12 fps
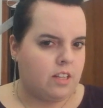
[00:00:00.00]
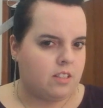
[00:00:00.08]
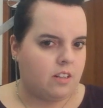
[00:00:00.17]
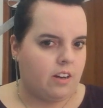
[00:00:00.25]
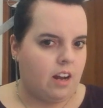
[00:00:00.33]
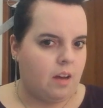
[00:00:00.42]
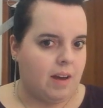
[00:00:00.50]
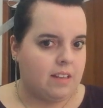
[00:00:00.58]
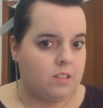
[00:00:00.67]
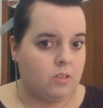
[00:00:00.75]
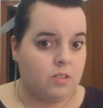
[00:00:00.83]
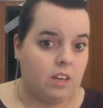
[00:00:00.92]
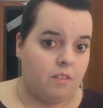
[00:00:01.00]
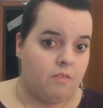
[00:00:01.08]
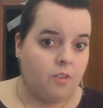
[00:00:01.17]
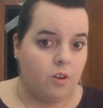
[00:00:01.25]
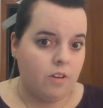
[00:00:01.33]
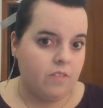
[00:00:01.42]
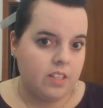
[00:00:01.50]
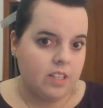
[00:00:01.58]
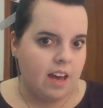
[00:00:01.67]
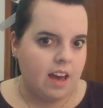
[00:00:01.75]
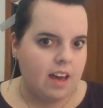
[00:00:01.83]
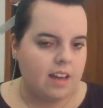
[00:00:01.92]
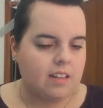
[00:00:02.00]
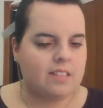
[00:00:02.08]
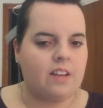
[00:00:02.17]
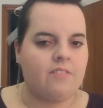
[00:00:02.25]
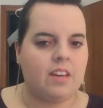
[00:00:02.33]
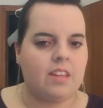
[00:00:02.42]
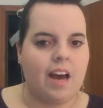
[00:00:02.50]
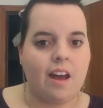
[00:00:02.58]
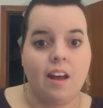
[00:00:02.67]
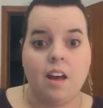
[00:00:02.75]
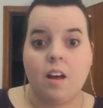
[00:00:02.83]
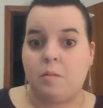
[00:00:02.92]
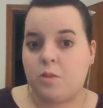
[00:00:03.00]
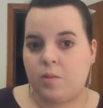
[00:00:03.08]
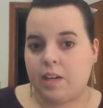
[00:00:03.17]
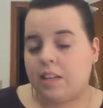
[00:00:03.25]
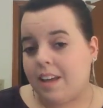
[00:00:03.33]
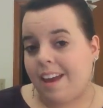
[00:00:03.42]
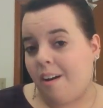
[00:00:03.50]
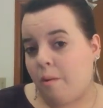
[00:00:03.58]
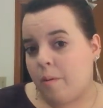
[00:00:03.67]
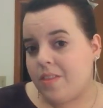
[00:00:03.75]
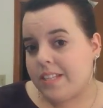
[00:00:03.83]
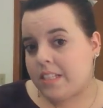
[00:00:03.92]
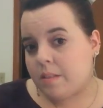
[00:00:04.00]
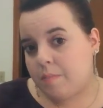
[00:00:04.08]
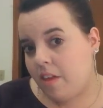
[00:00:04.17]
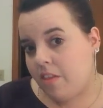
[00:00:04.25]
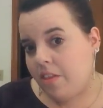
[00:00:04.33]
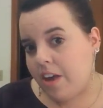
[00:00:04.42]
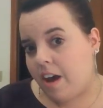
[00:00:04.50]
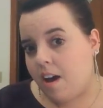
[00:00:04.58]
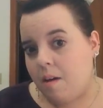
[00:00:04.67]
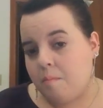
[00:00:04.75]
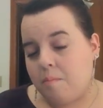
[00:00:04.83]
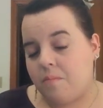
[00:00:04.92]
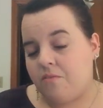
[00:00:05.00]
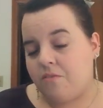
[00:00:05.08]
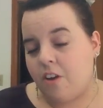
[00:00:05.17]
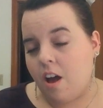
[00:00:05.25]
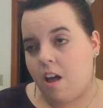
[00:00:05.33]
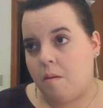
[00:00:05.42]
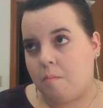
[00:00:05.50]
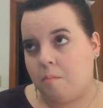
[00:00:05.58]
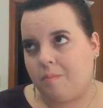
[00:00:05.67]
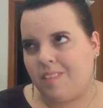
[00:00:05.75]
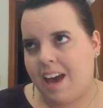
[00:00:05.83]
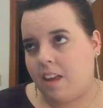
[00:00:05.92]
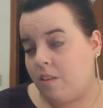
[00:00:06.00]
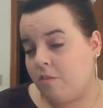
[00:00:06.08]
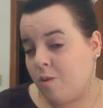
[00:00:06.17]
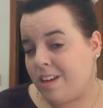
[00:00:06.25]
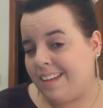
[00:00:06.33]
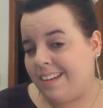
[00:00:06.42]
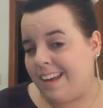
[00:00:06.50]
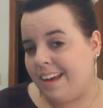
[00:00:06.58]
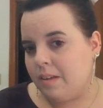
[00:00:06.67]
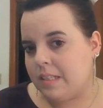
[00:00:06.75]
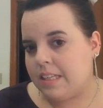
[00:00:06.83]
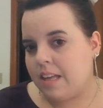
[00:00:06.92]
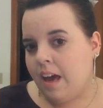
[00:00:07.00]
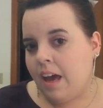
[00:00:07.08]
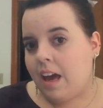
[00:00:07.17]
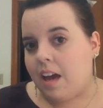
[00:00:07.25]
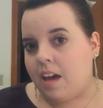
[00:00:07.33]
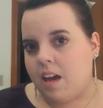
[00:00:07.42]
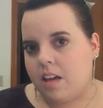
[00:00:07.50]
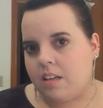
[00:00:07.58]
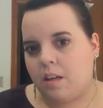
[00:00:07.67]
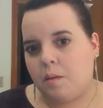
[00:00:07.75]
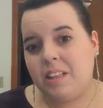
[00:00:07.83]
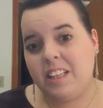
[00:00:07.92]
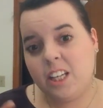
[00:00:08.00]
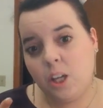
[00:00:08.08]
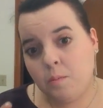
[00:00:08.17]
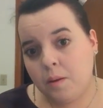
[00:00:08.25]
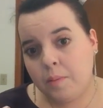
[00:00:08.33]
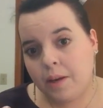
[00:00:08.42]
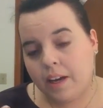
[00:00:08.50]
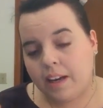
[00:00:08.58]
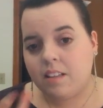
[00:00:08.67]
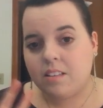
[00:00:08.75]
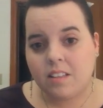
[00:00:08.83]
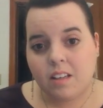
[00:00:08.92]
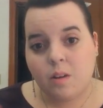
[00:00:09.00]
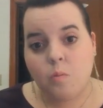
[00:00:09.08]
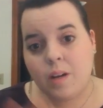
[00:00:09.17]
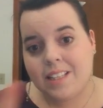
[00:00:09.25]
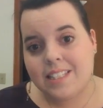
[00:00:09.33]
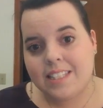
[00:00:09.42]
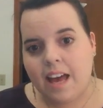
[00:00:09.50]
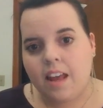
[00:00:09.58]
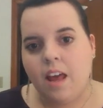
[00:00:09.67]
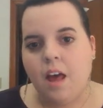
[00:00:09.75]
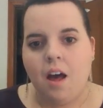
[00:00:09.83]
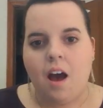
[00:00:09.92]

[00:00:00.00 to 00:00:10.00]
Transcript: Instagram has those like photo of the day and stuff like that. I'm doing a nail one this month um, from California Nails, and I'm a little bit behind like one set,